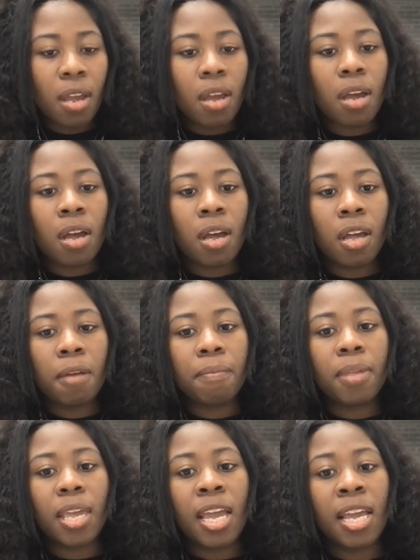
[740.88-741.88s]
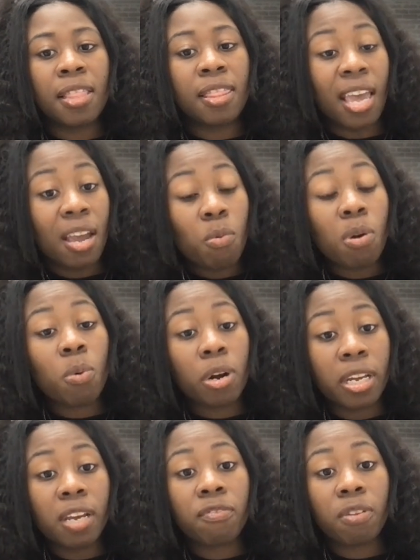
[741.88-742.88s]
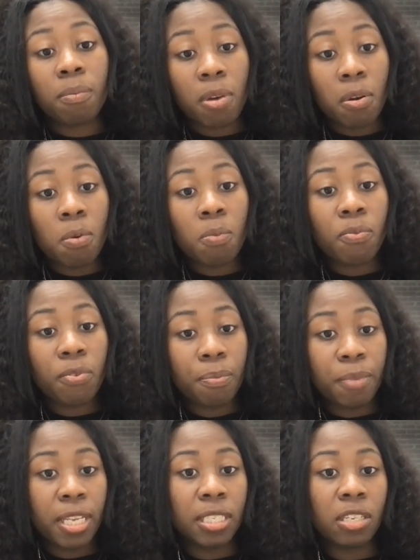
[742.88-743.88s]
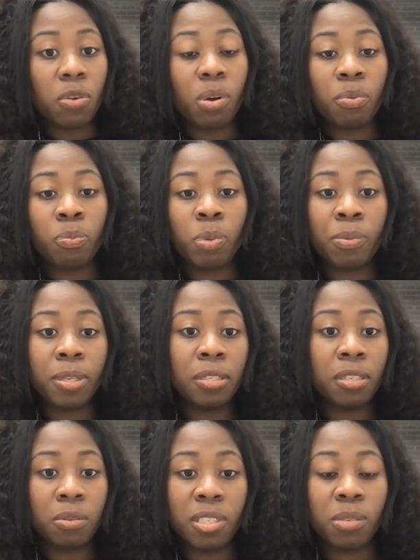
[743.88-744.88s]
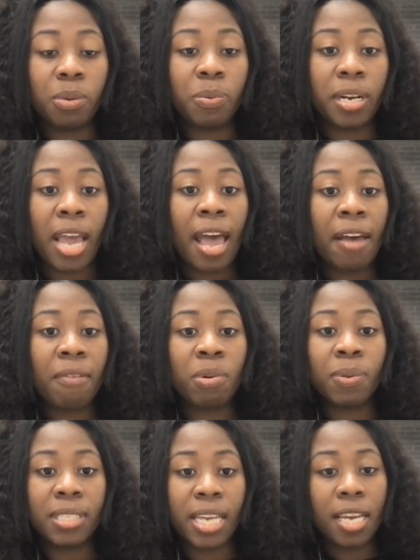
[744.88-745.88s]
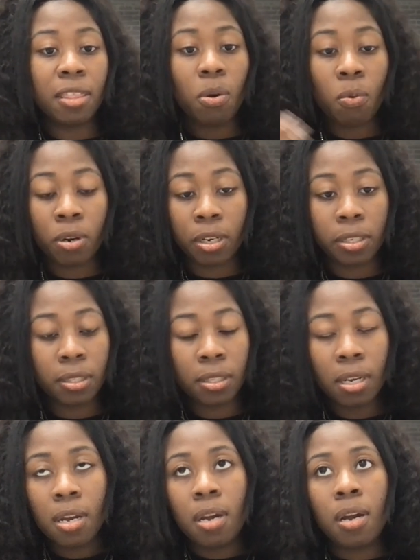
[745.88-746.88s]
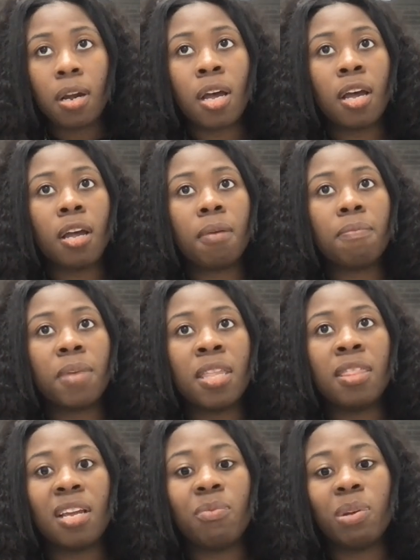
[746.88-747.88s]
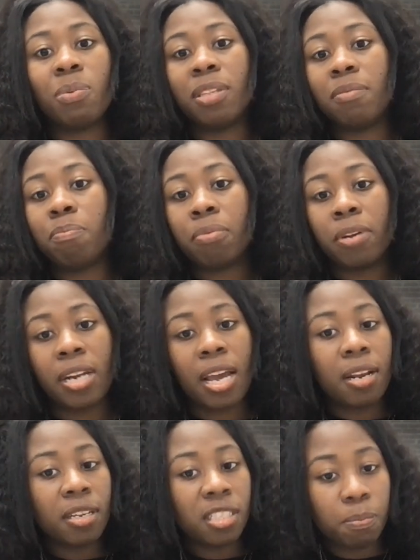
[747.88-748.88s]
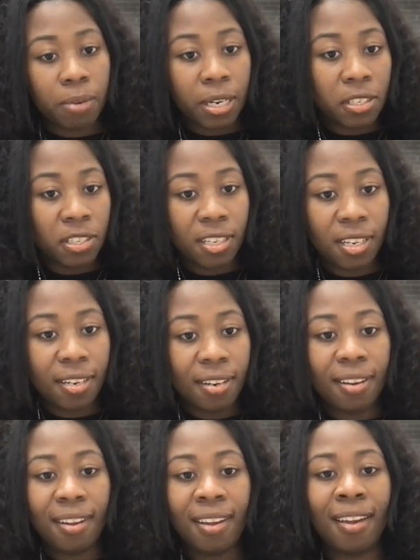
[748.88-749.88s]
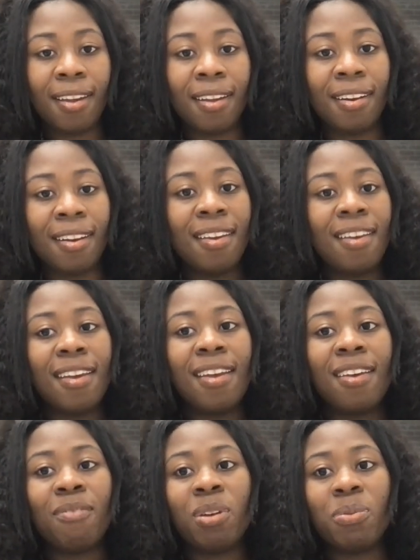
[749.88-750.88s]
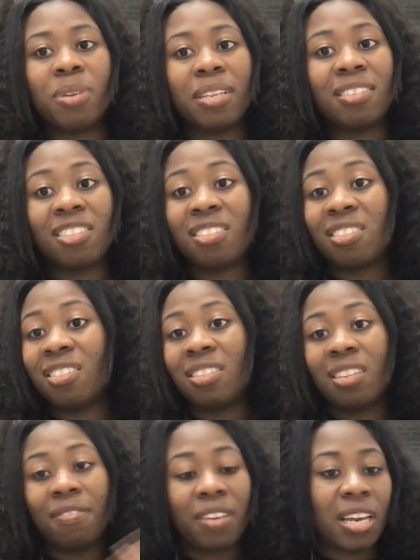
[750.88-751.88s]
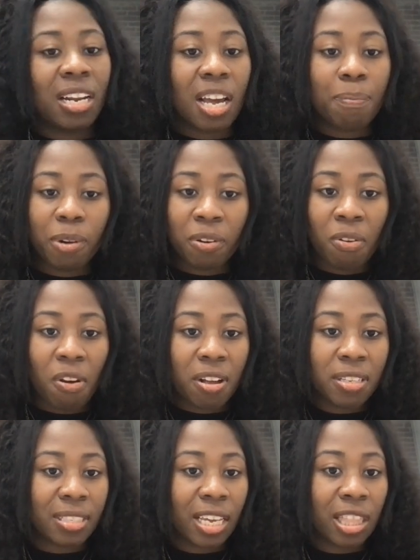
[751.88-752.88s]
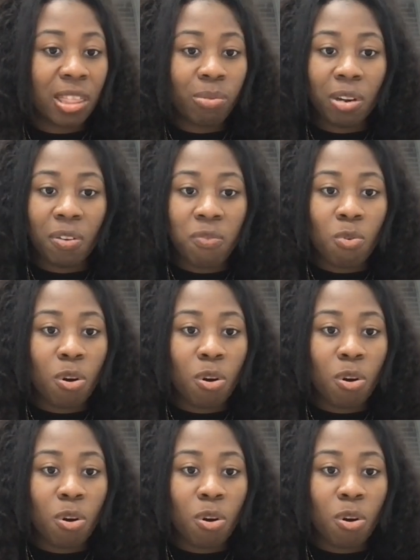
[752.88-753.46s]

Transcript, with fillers: um, and they were working from home for me. So what we would do is we would have we would take the orders, um, yeah. and then we would print out a spreadsheet, and we would just divvy it up across like three or four